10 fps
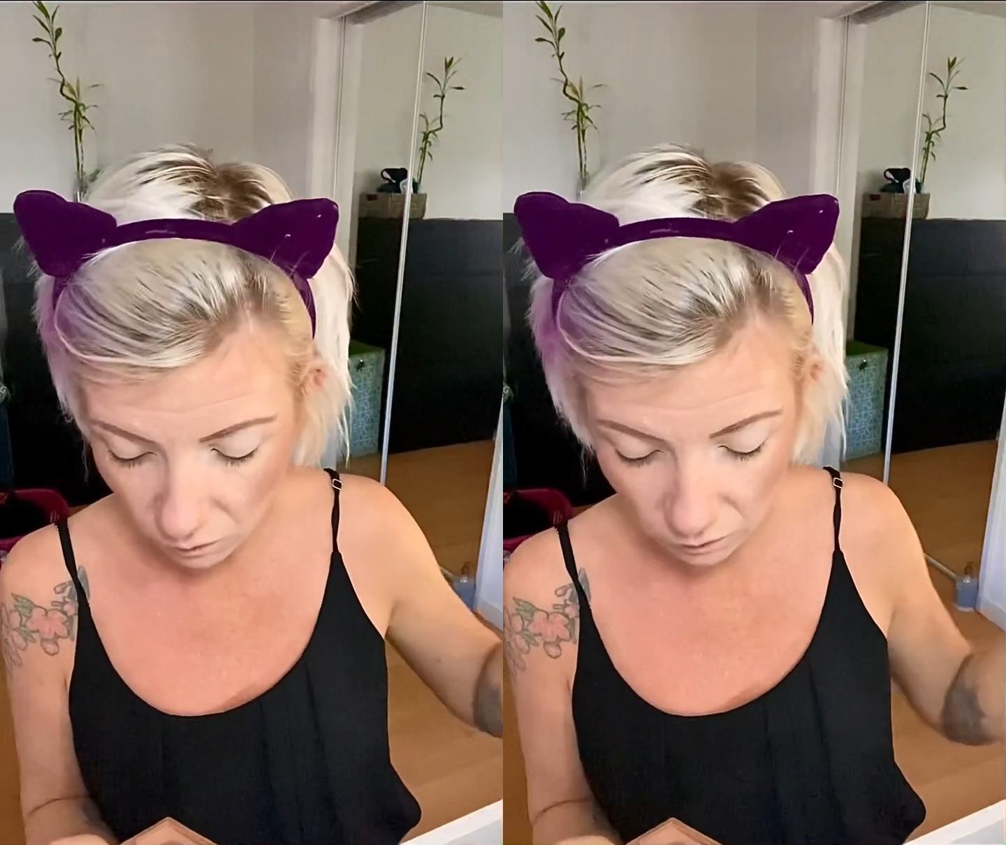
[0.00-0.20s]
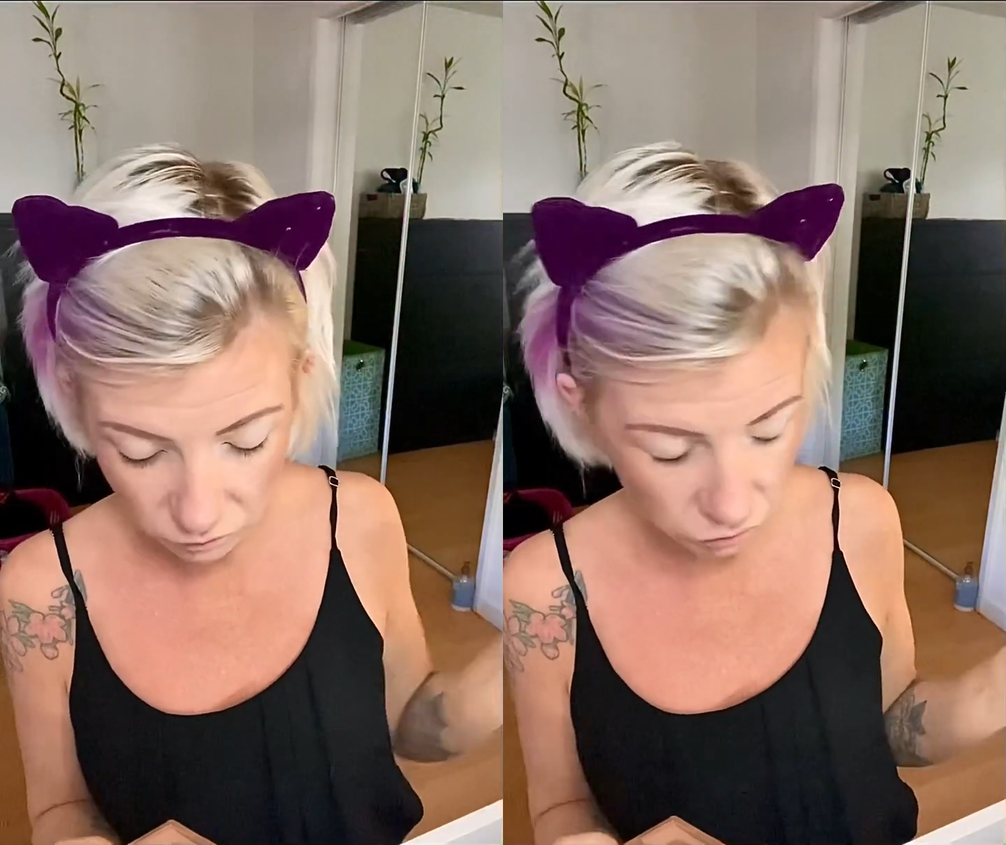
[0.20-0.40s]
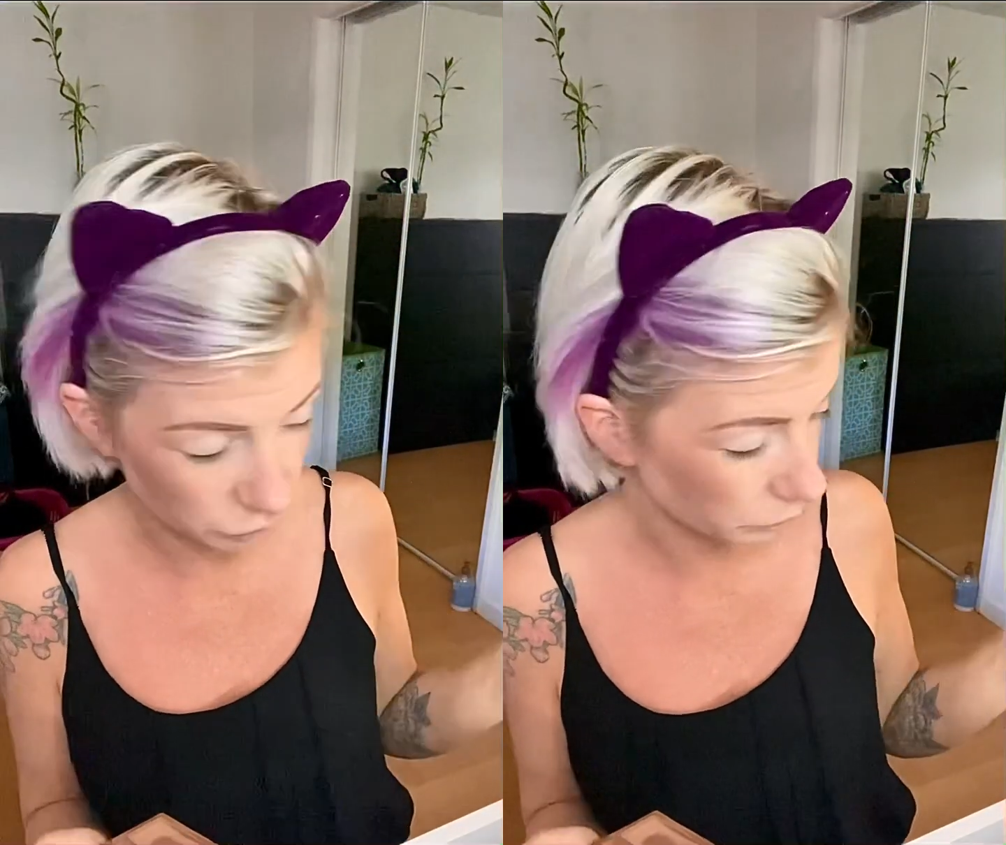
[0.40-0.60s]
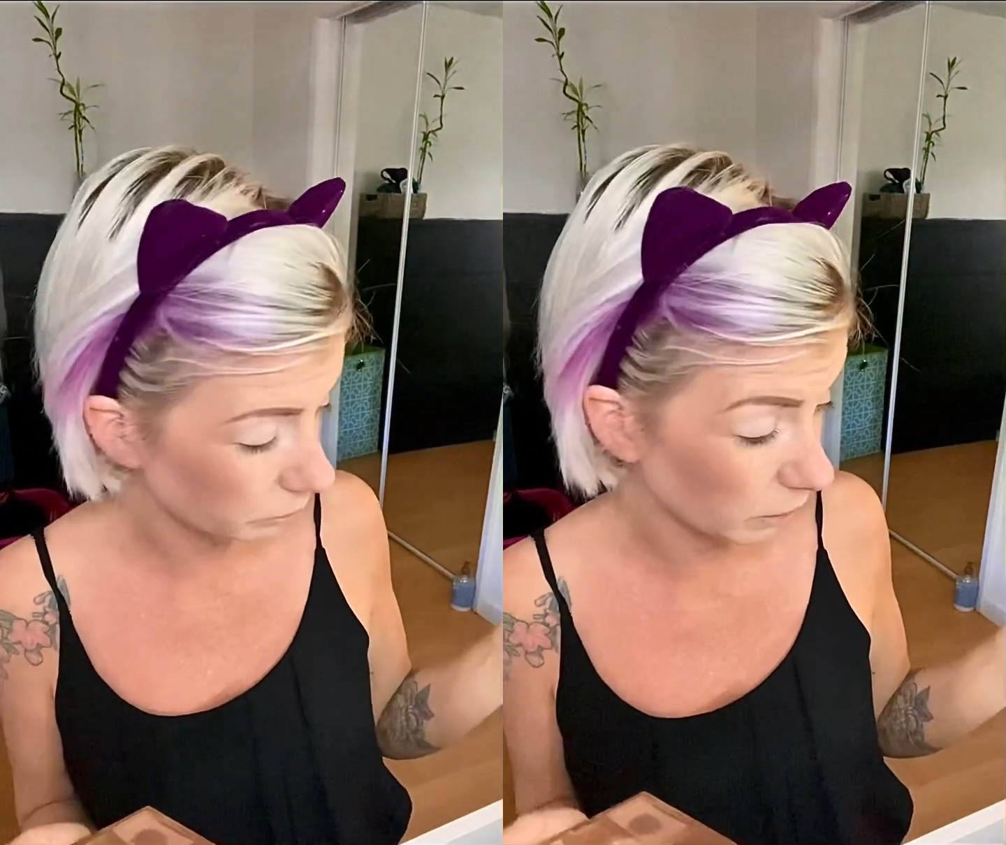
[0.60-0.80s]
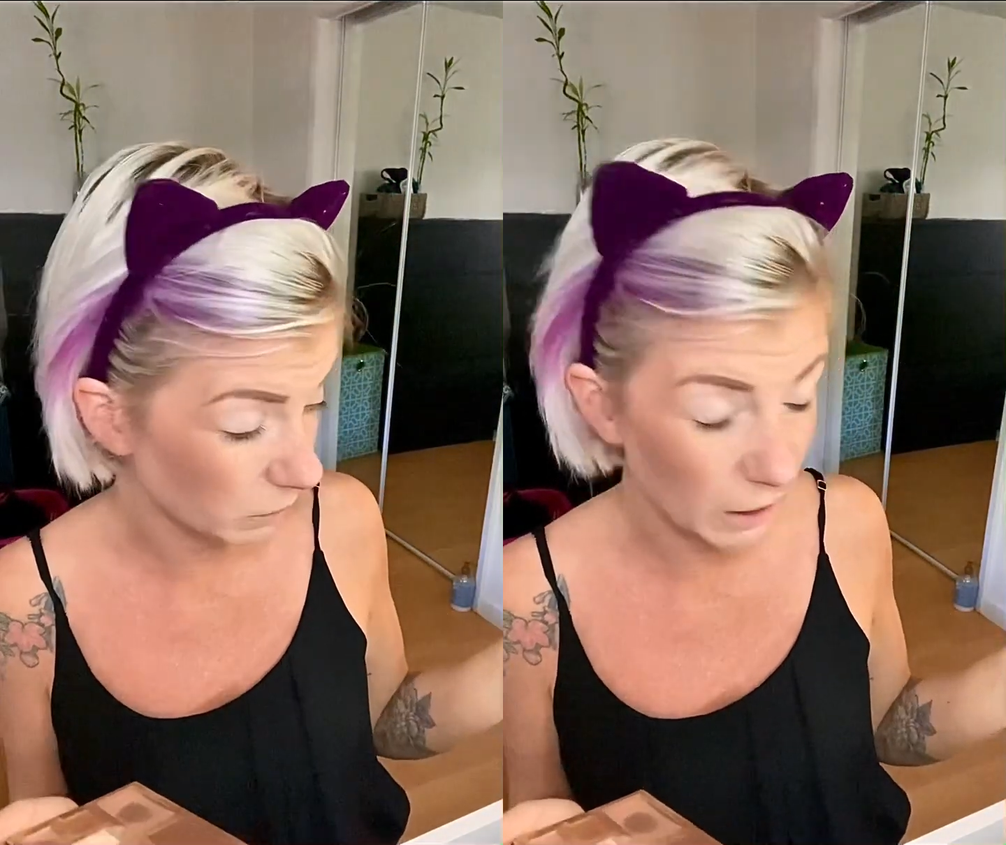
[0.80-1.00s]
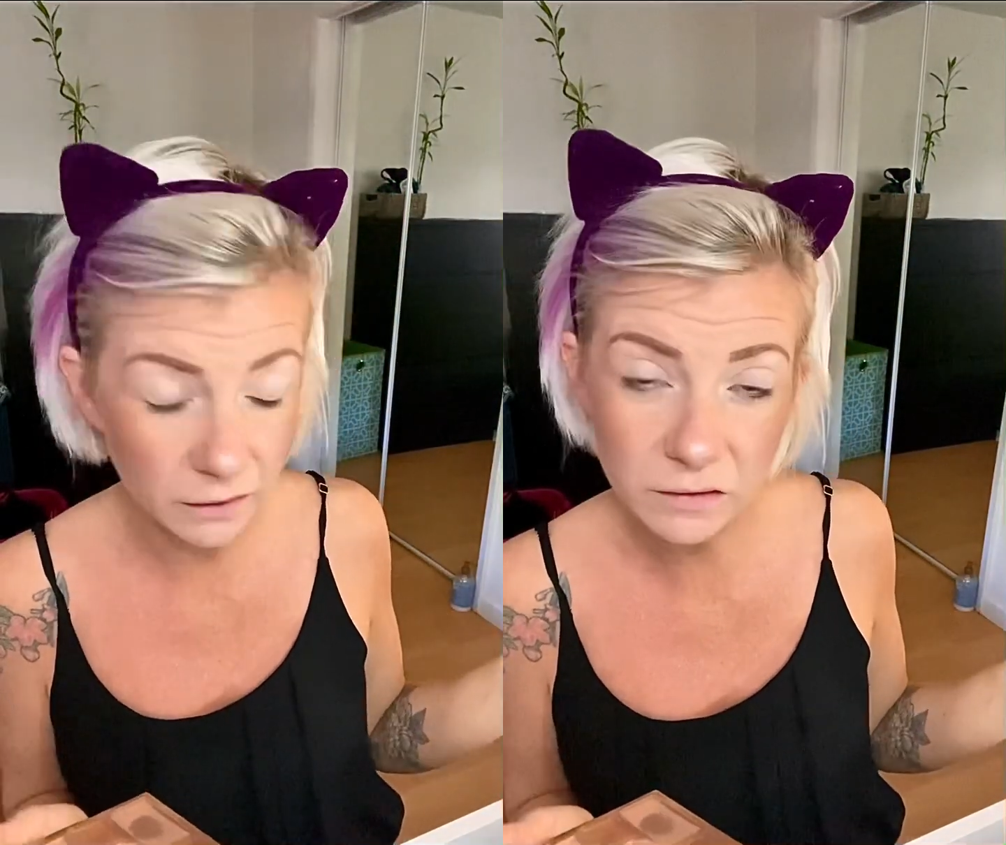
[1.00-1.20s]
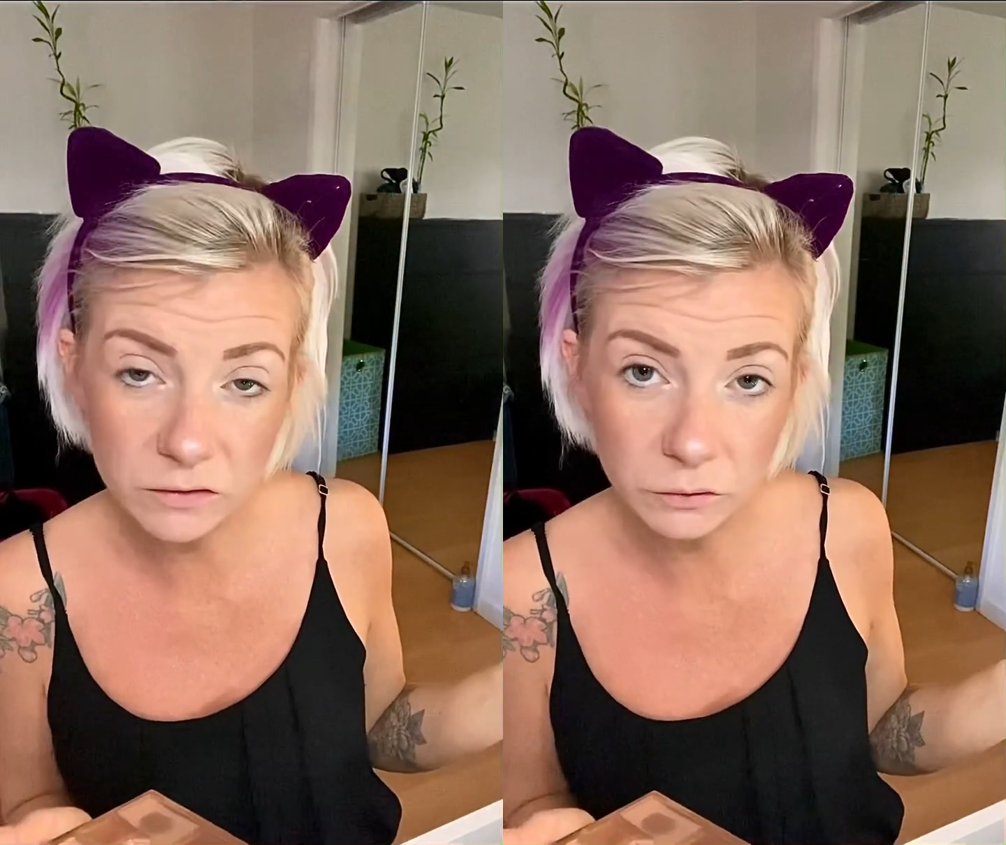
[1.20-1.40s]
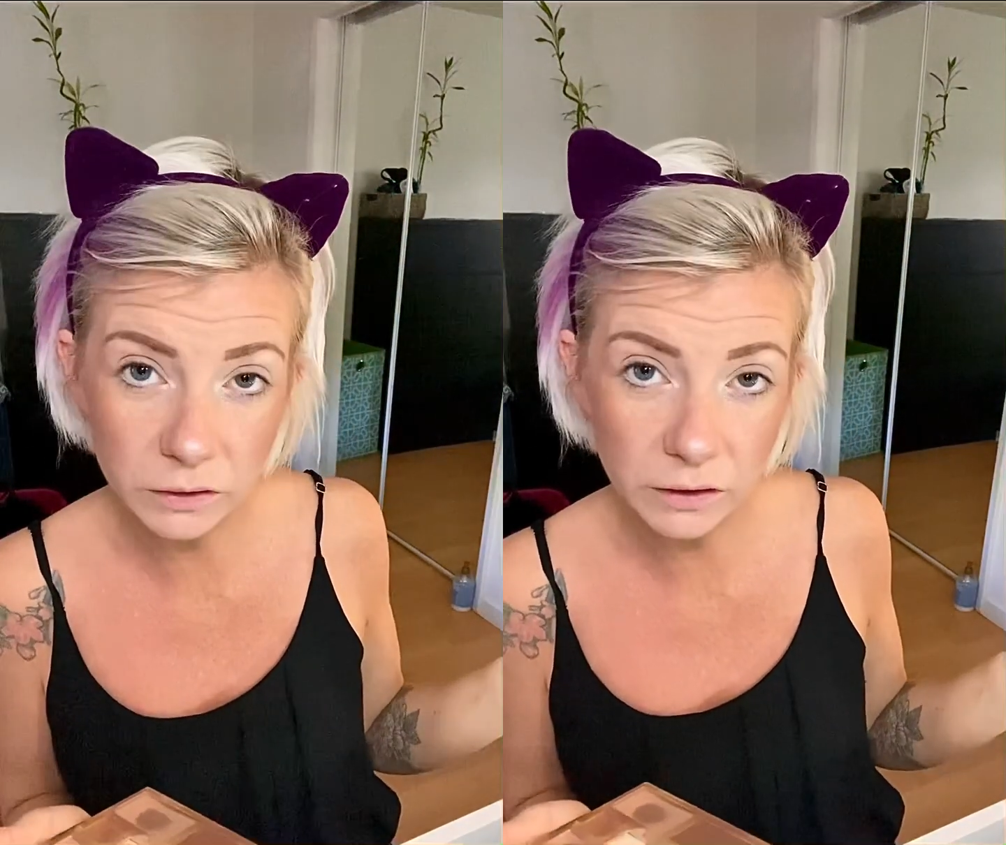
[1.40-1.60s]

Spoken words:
Shroom by MAC is a really